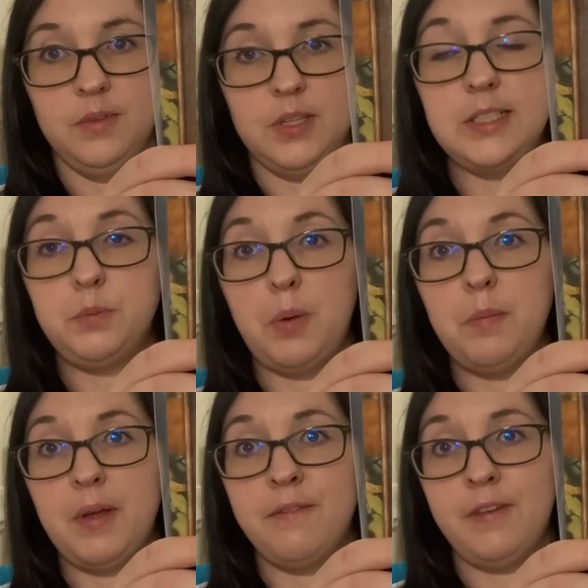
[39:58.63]
This is probably
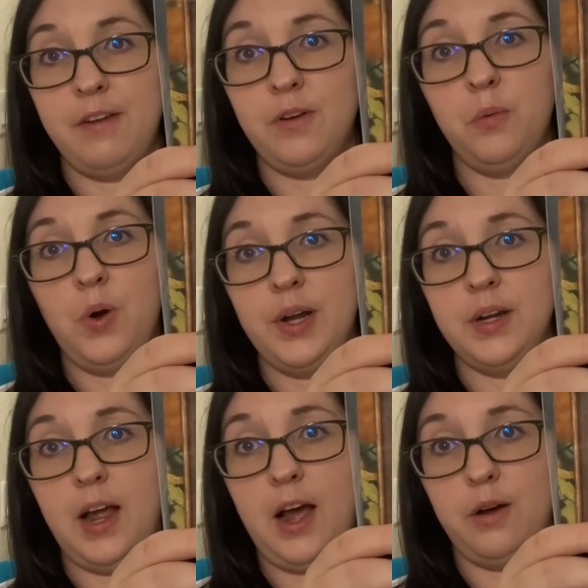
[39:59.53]
my favorite one
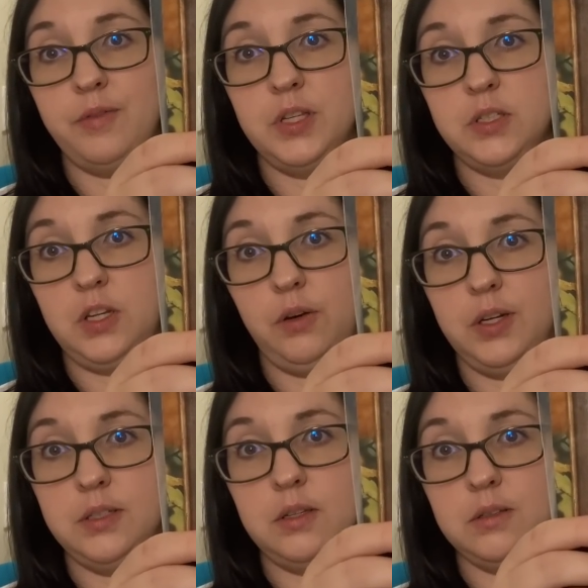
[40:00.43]
out of this
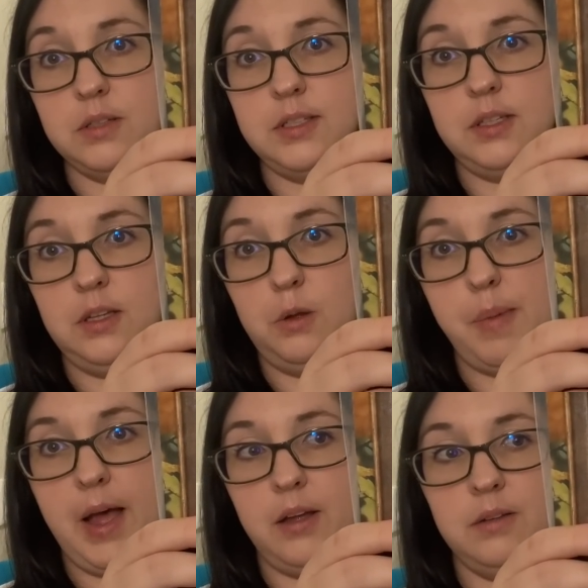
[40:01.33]
series, is The Little
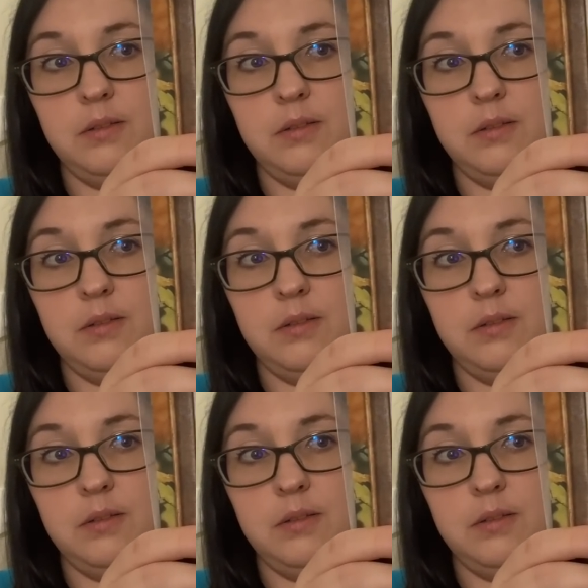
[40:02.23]
Bat.